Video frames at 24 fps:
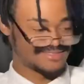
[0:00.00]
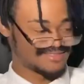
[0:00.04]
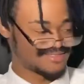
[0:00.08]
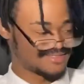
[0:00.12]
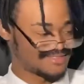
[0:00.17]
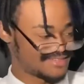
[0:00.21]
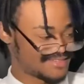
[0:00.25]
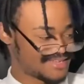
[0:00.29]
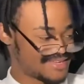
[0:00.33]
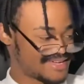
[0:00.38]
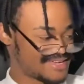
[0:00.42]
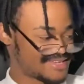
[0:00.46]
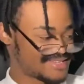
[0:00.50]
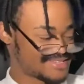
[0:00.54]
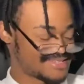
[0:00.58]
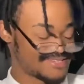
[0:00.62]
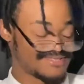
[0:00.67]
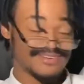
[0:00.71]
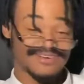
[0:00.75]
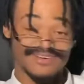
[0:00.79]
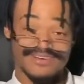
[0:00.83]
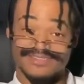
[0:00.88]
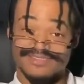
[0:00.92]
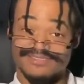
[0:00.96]
guys, you
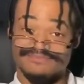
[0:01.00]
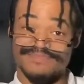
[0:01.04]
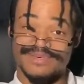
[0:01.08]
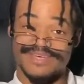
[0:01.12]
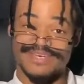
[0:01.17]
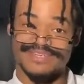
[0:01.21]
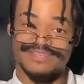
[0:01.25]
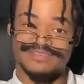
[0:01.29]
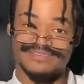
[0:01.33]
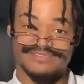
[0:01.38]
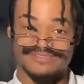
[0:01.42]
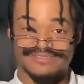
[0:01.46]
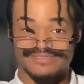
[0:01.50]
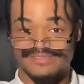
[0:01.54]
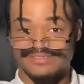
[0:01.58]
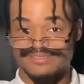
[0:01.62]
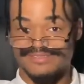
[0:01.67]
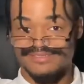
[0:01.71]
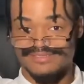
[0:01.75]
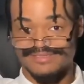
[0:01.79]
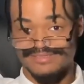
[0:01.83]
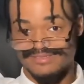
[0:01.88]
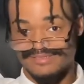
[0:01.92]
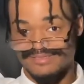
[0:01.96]
heard the man.
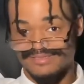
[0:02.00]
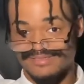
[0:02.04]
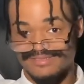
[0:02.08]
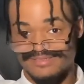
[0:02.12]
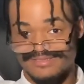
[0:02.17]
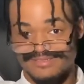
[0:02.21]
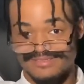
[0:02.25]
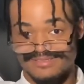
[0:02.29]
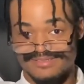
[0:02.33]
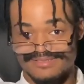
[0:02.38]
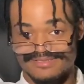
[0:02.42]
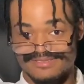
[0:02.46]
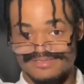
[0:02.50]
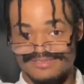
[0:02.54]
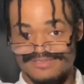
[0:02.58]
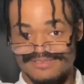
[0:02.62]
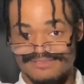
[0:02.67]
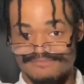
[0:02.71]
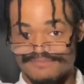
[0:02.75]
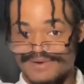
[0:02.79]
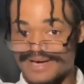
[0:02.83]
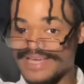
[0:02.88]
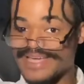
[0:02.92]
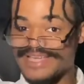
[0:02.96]

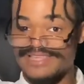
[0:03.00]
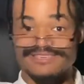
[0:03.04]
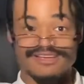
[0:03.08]
Monkeys